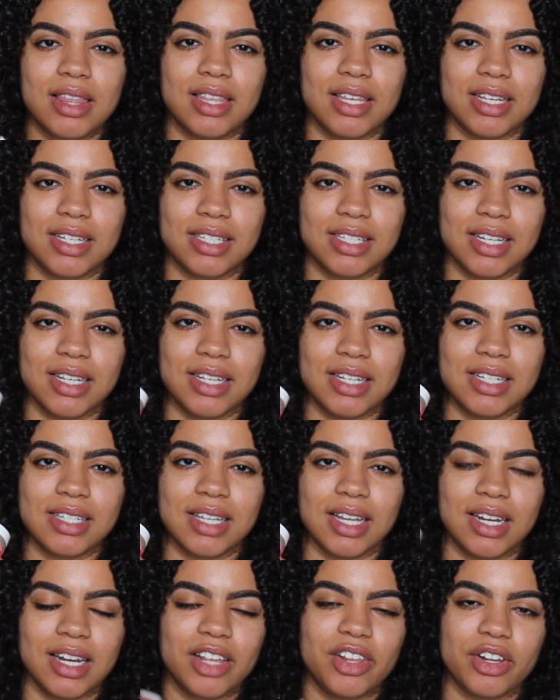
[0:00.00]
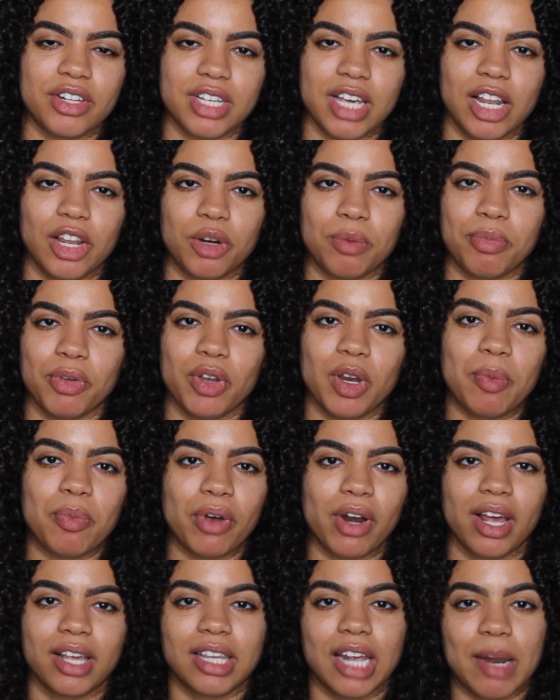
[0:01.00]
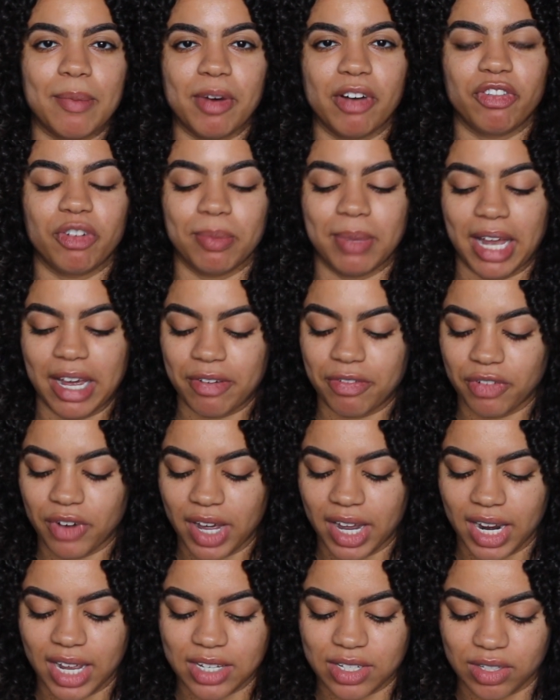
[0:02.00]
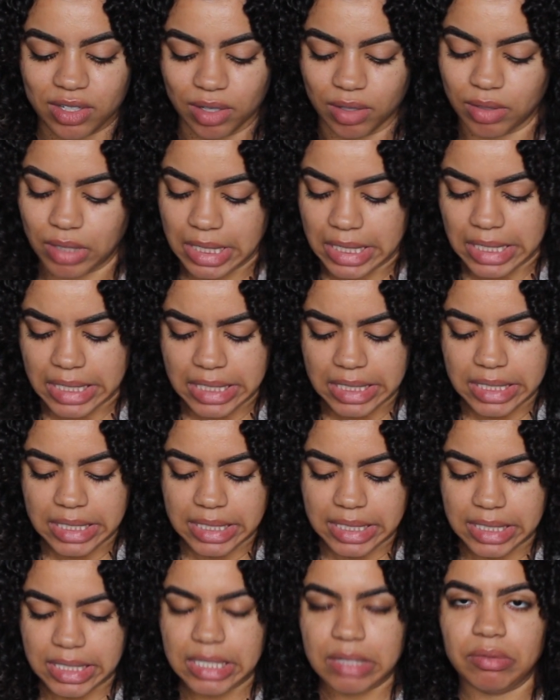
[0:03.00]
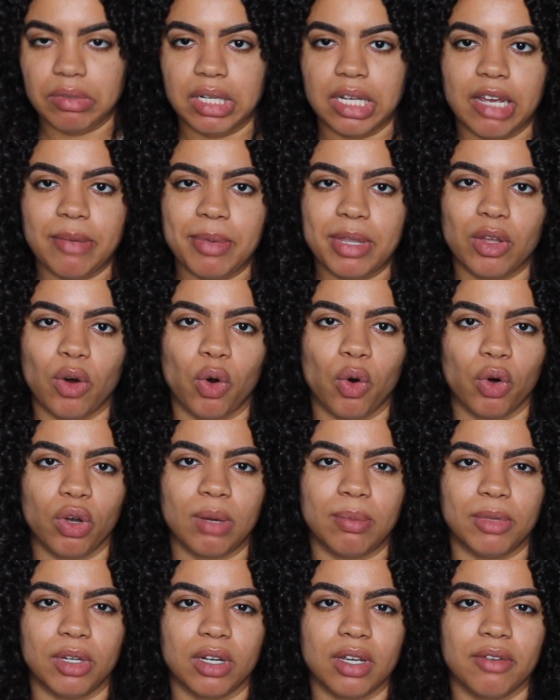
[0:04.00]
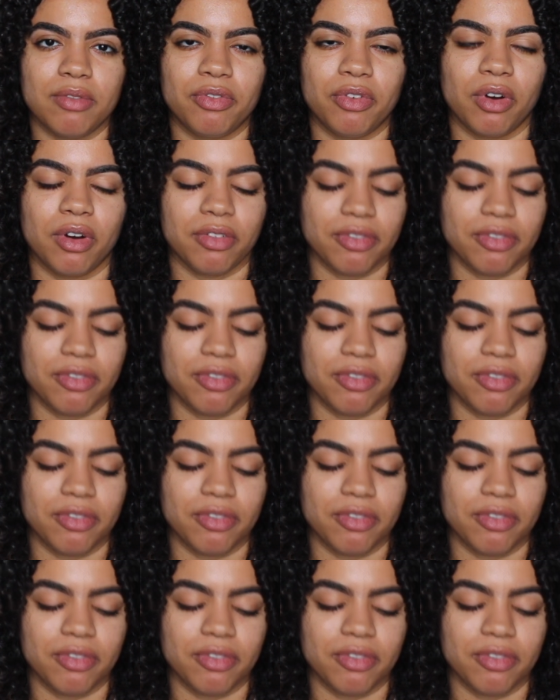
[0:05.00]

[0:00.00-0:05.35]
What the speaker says: This is another Taylor Beauty product that I bought for Black Friday, so it didn't really give me the hold I'm looking for.